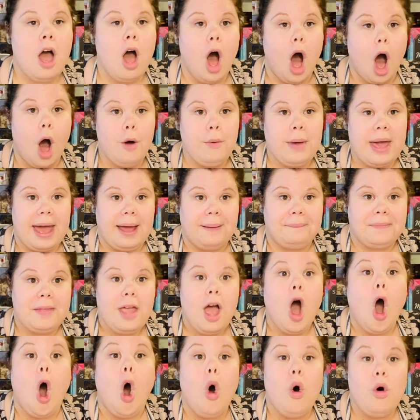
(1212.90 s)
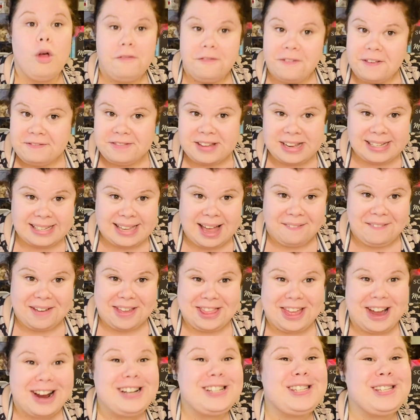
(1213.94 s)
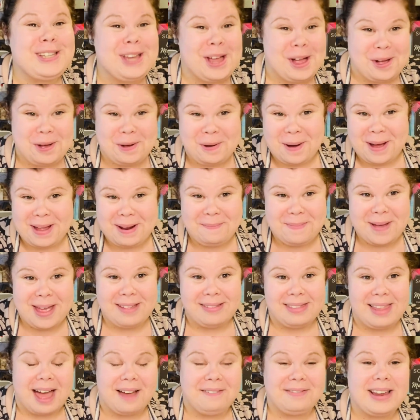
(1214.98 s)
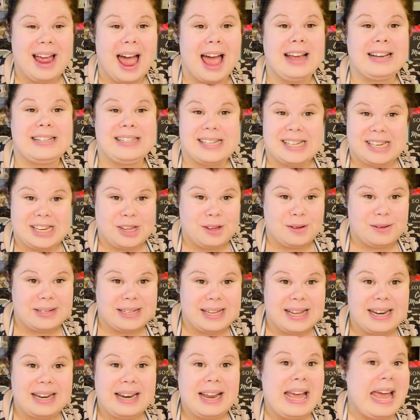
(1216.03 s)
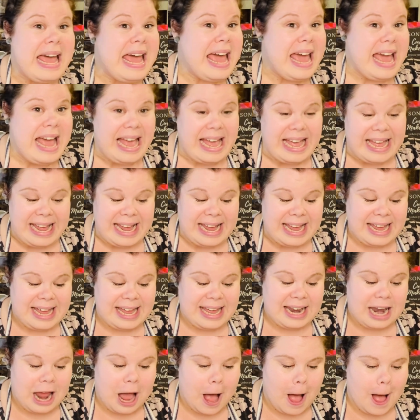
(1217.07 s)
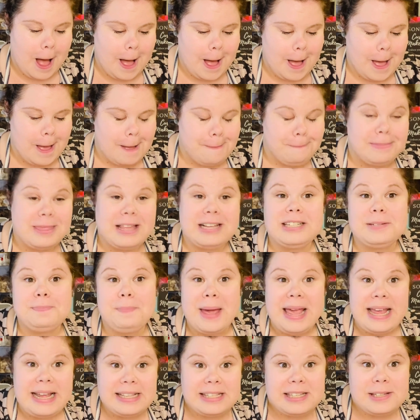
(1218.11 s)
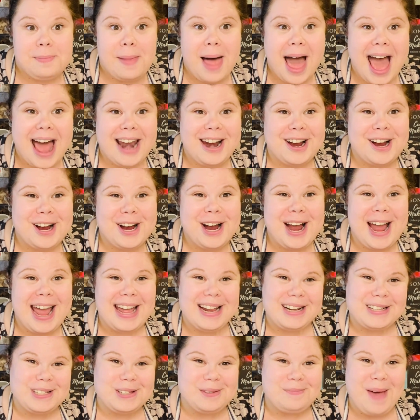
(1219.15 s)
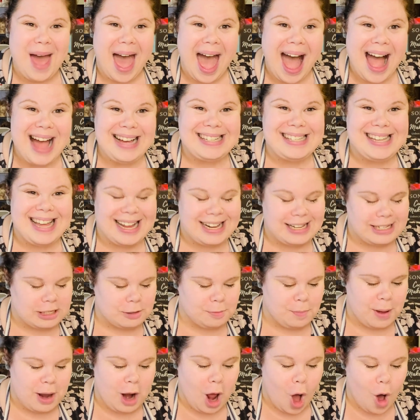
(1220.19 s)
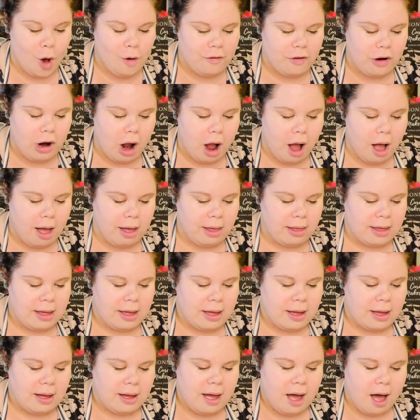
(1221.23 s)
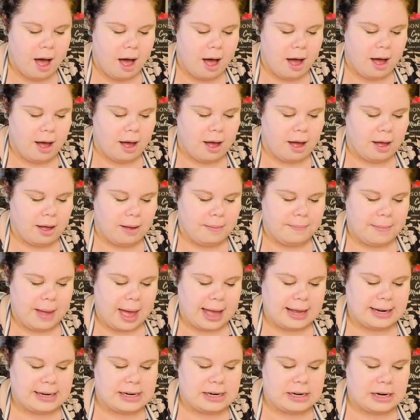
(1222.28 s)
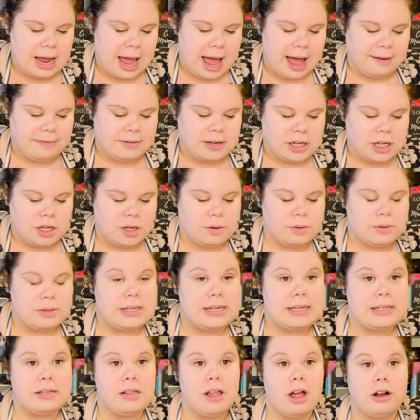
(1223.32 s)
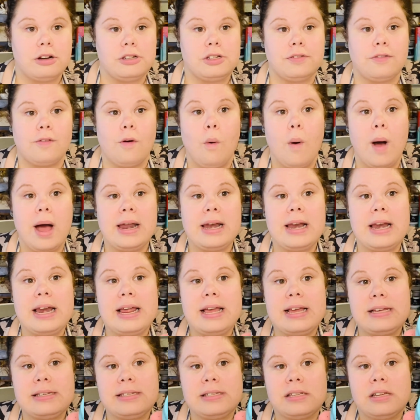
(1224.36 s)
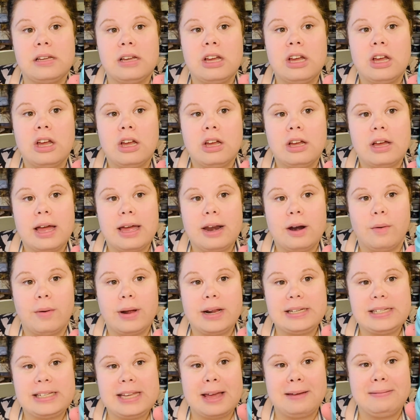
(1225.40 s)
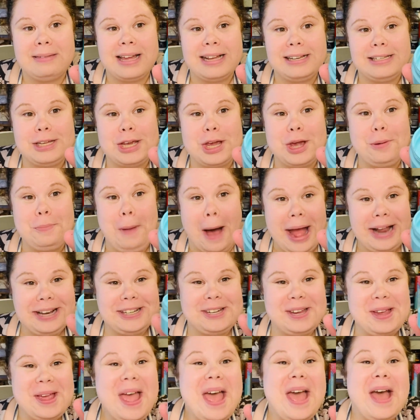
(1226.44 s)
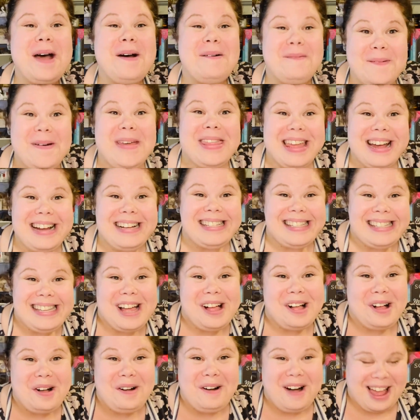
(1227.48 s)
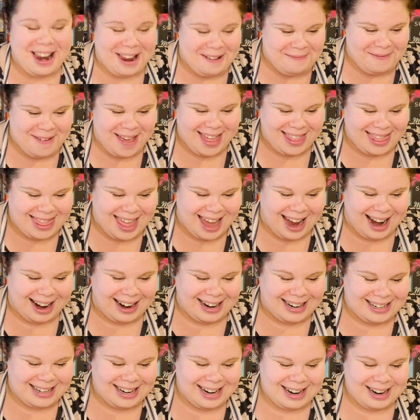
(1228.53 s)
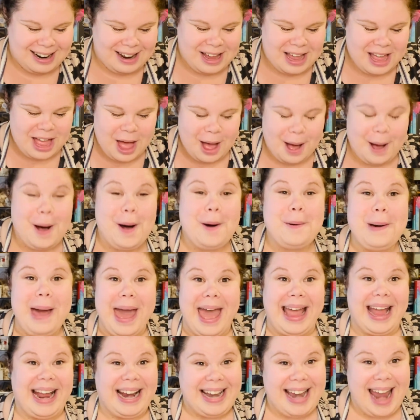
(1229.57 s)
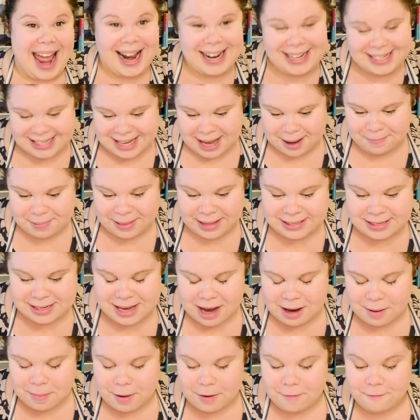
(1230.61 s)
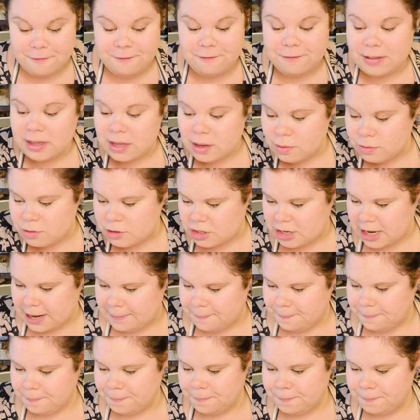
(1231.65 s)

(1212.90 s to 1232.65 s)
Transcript: Okay, Old 57, there's still quite a bit left. I did use it in this paint splatter and some accents, but overall, I didn't have to use as large of quantities. I don't want to tip it too much, but there's still quite a bit there. Okay, next up, let's talk about Fusion.